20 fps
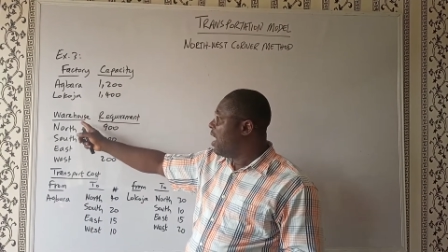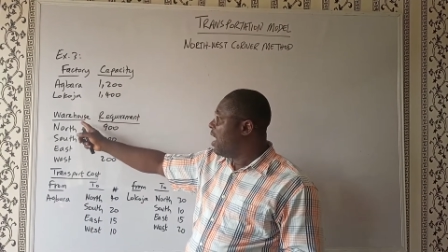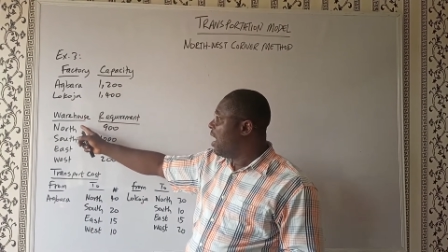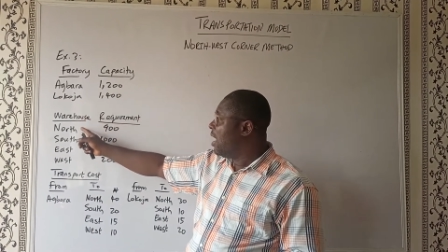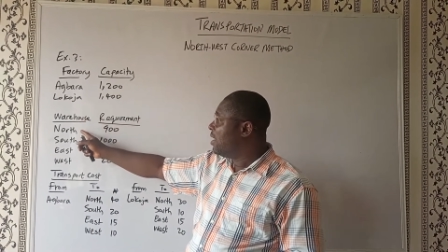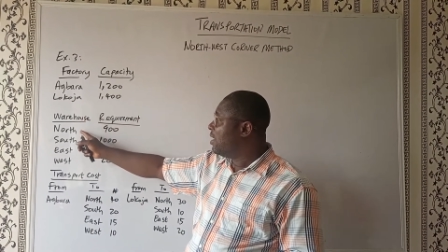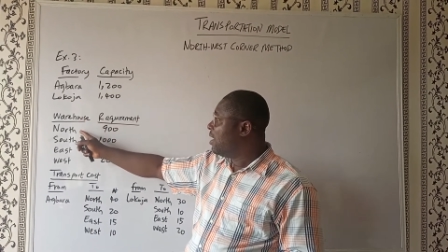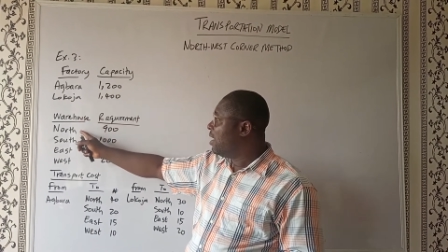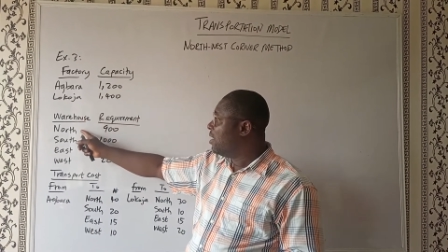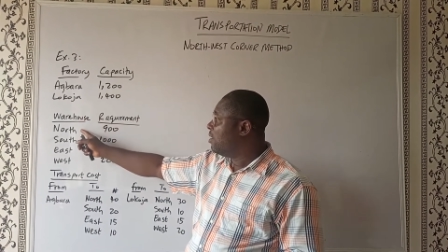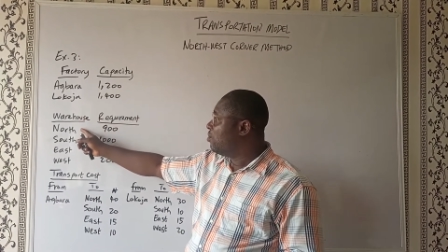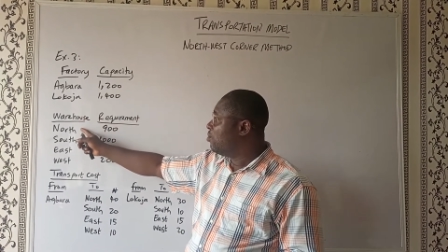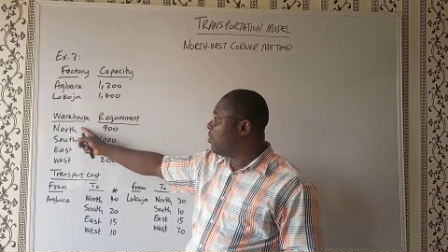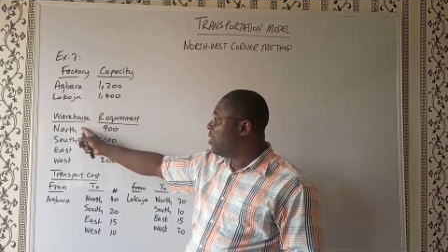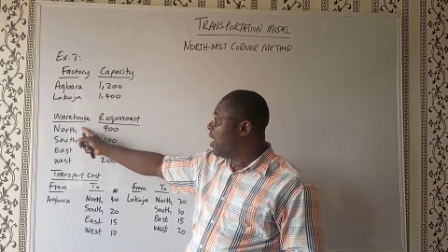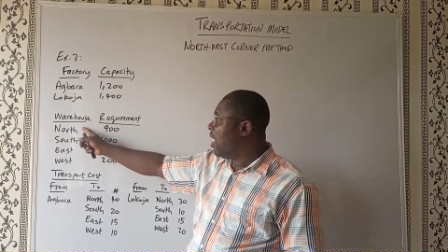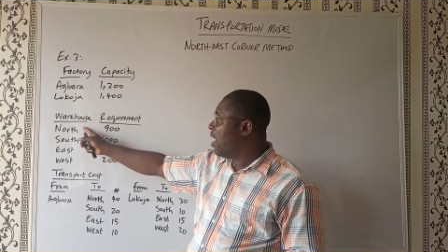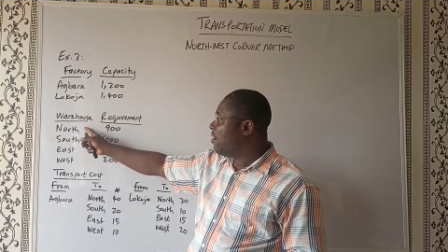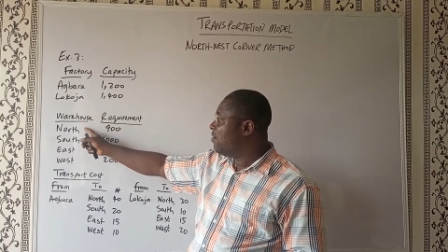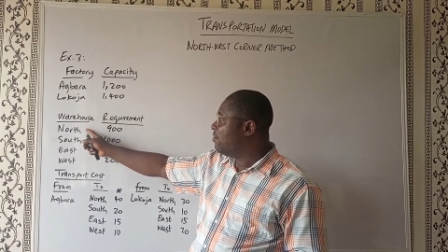and then we
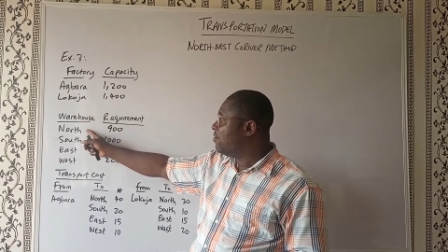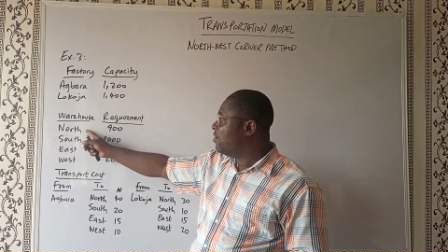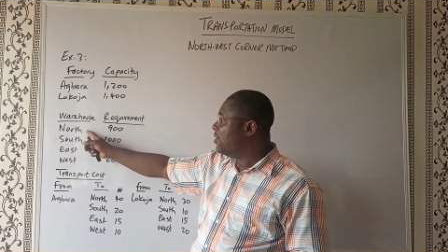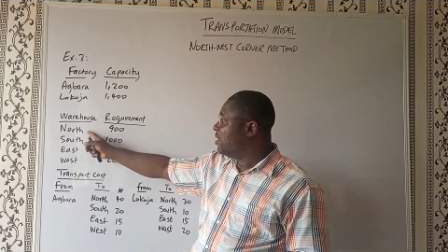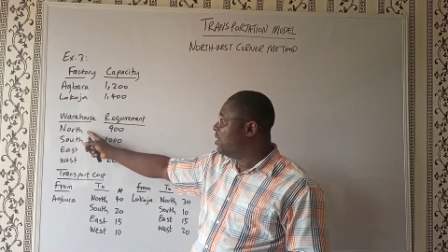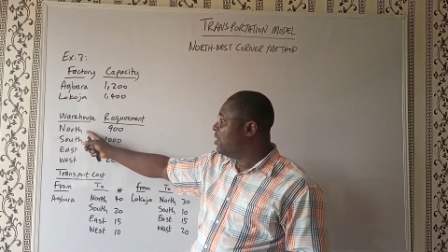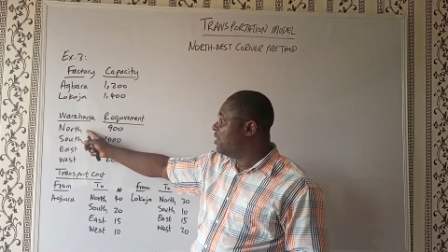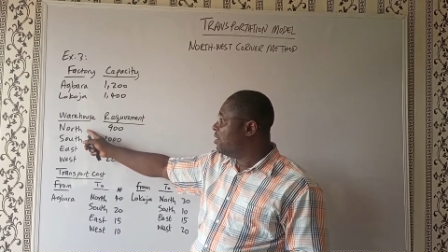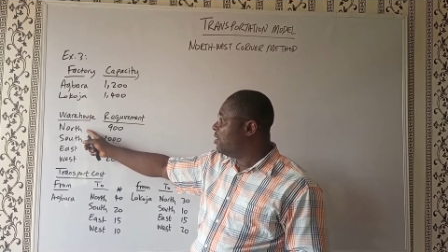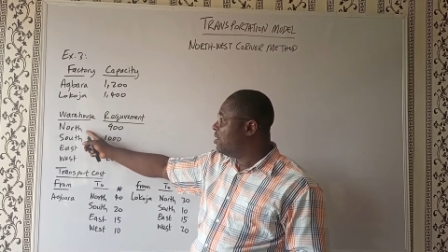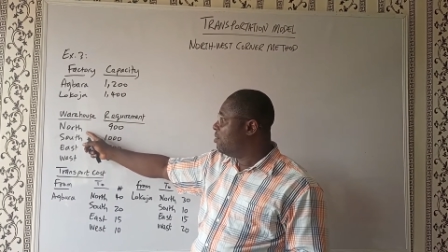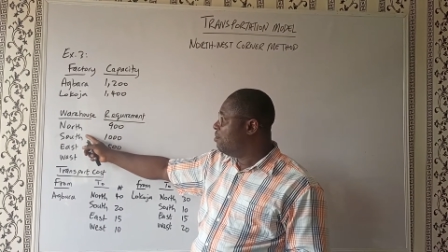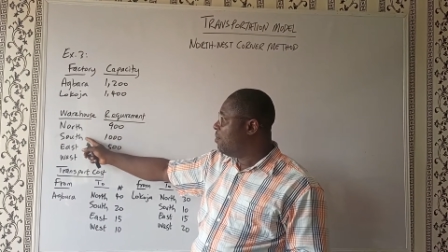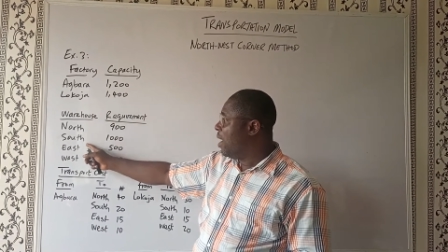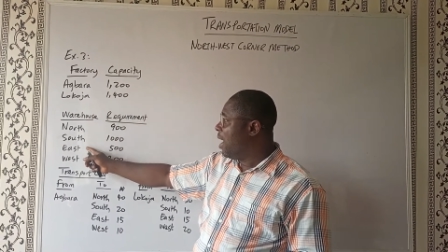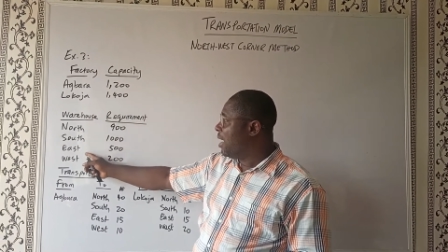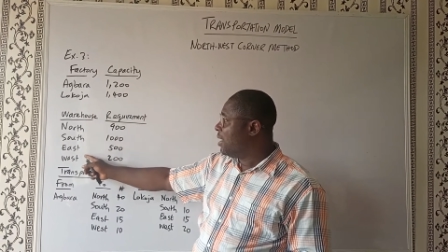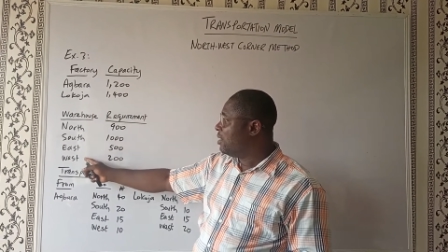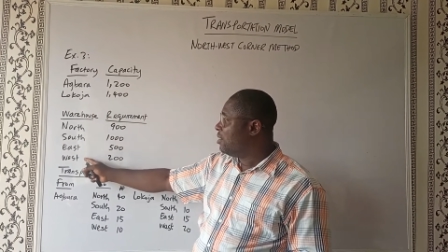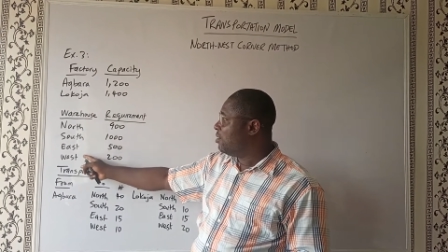have the
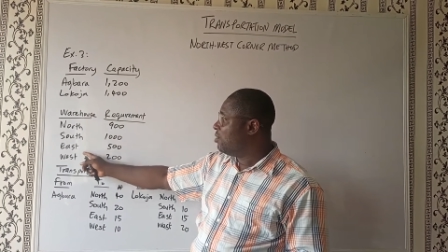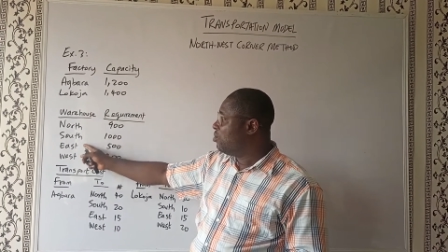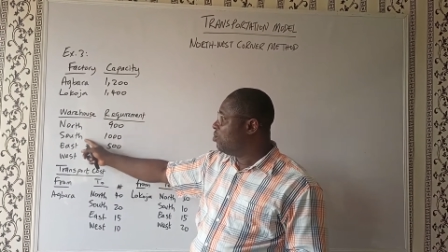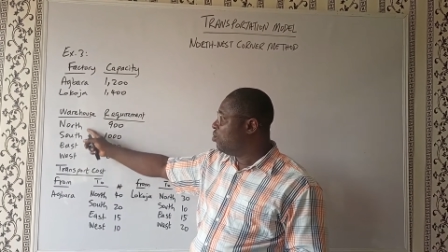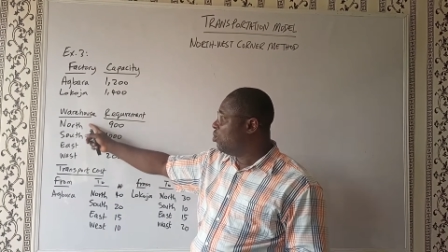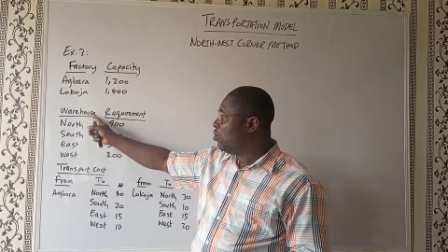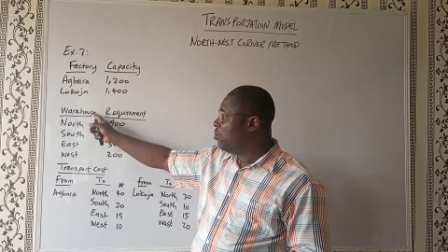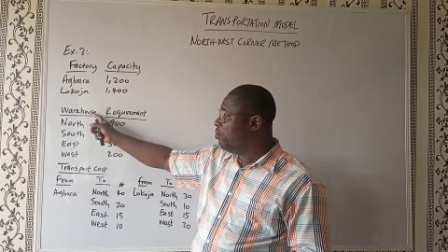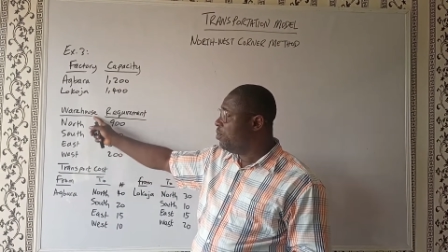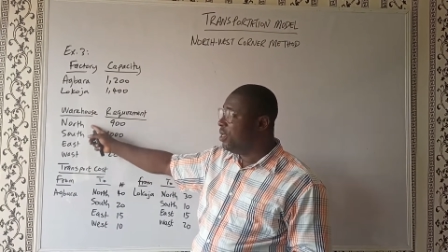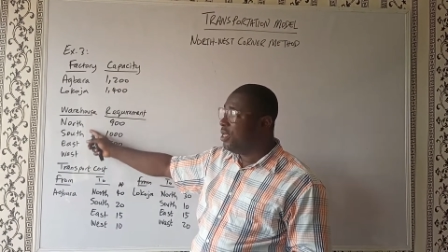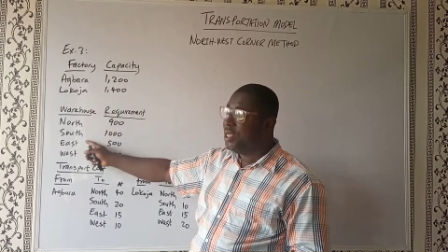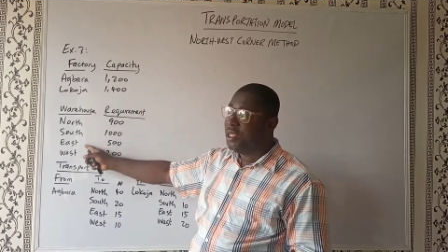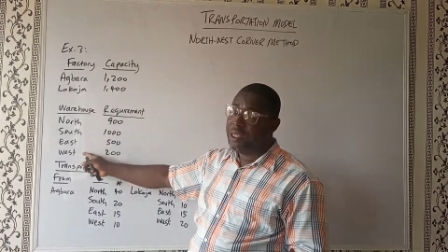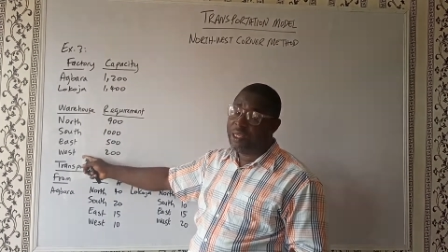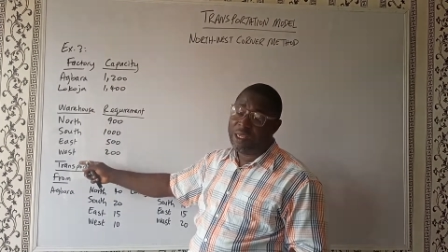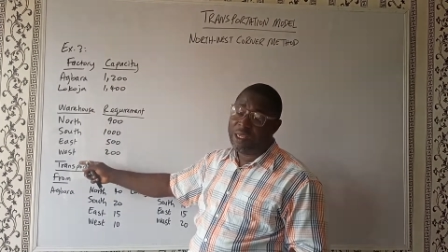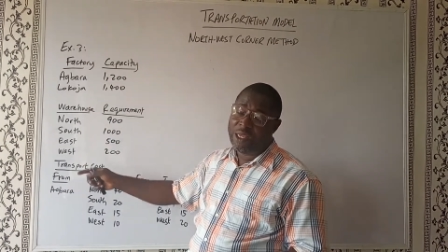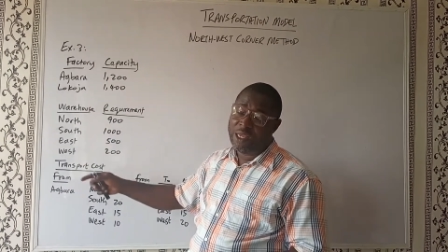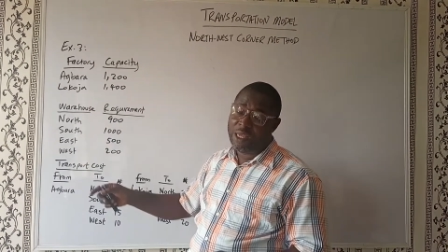demand will be
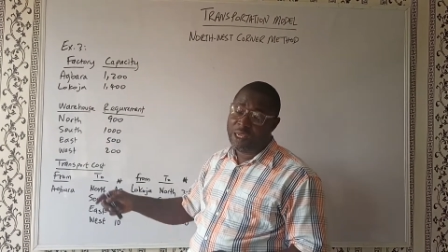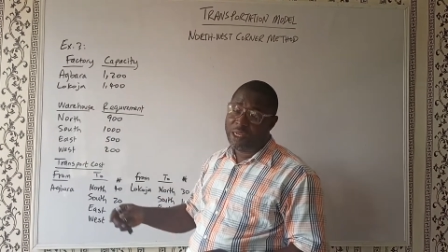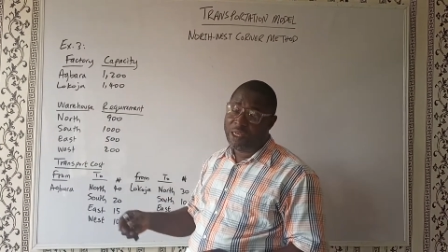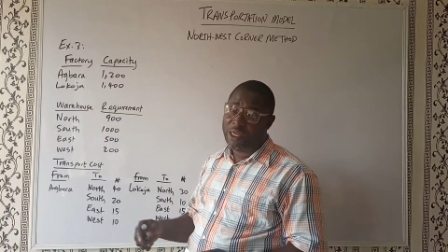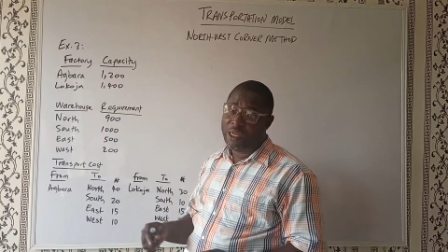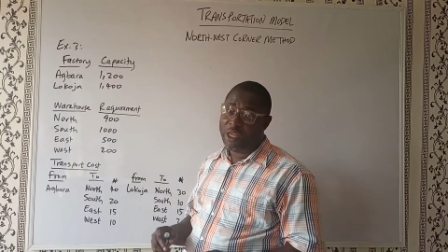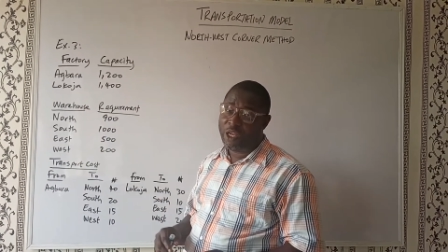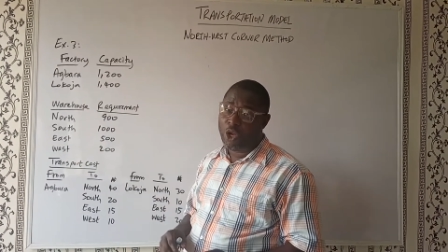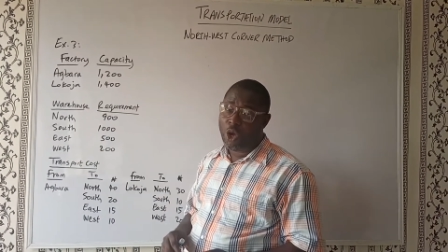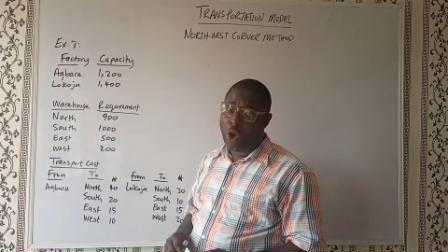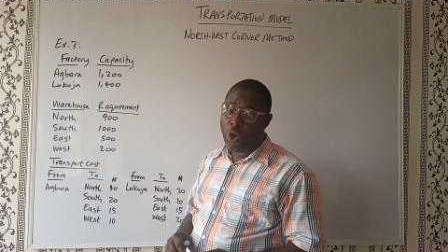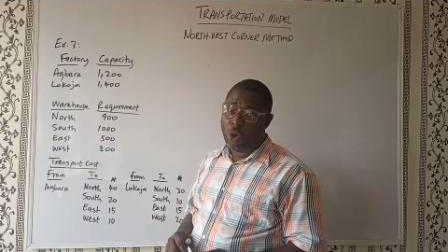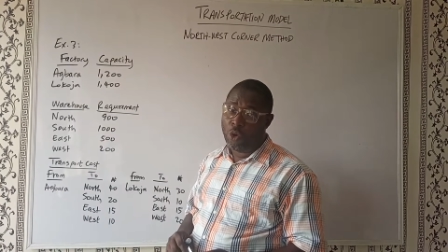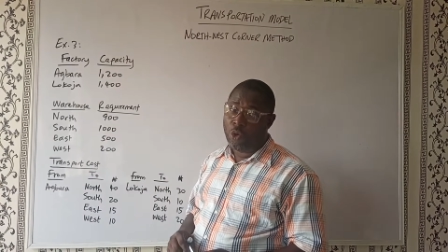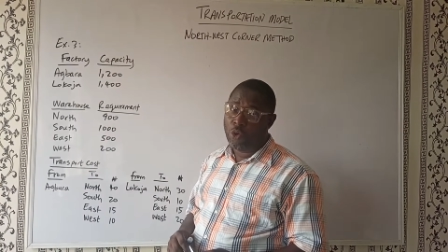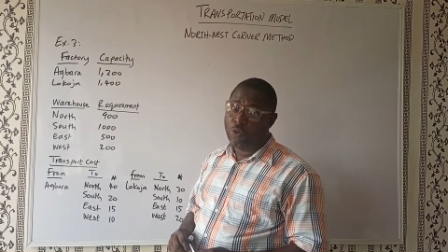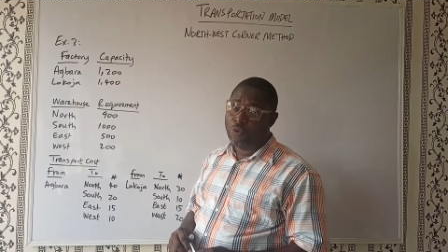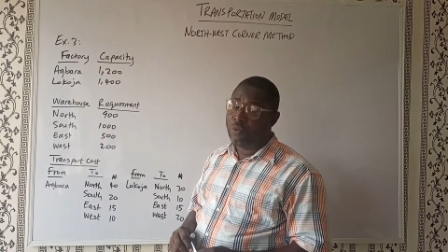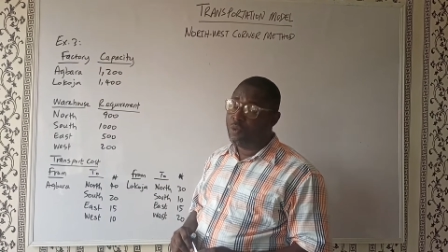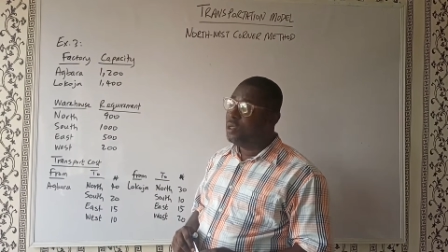in the
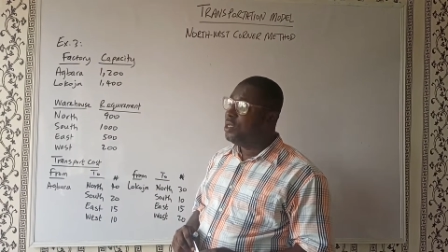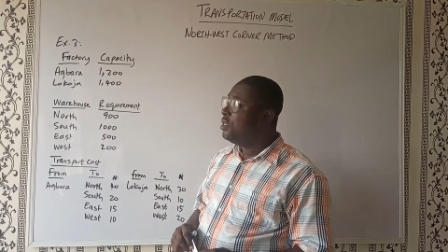column